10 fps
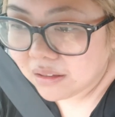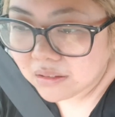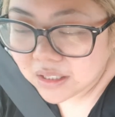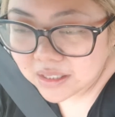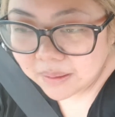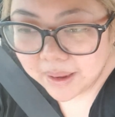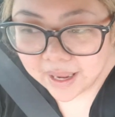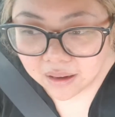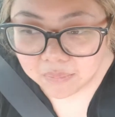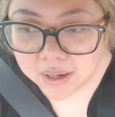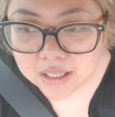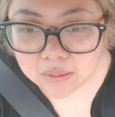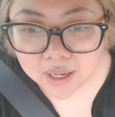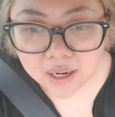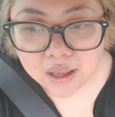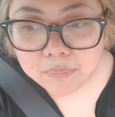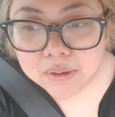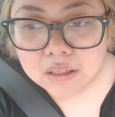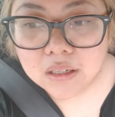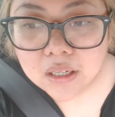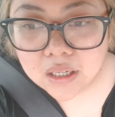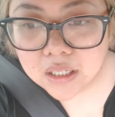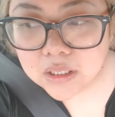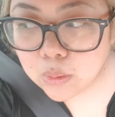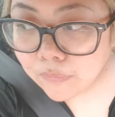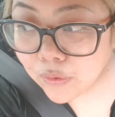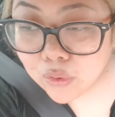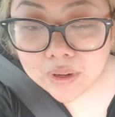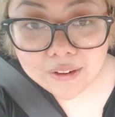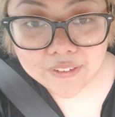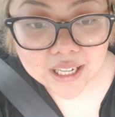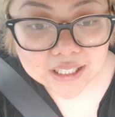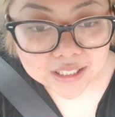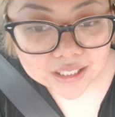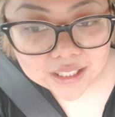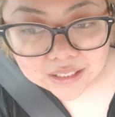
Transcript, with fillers: since I'm out might as well head up and do a few refunds